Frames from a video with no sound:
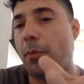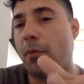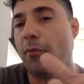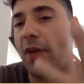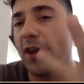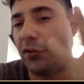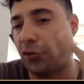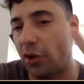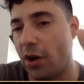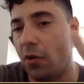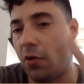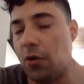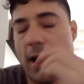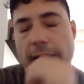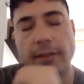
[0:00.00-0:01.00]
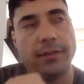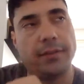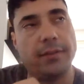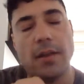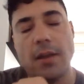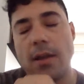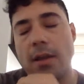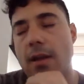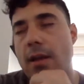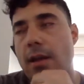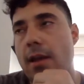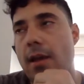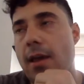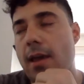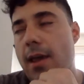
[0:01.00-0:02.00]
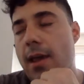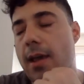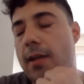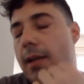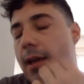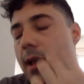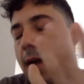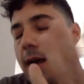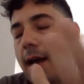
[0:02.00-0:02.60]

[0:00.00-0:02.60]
professional, right? And